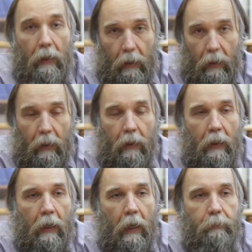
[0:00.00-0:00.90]

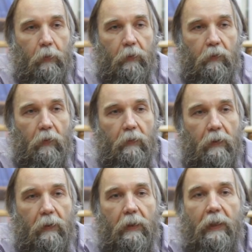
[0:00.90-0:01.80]
up to the
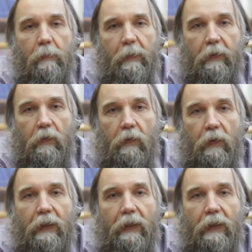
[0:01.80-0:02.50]
certain limits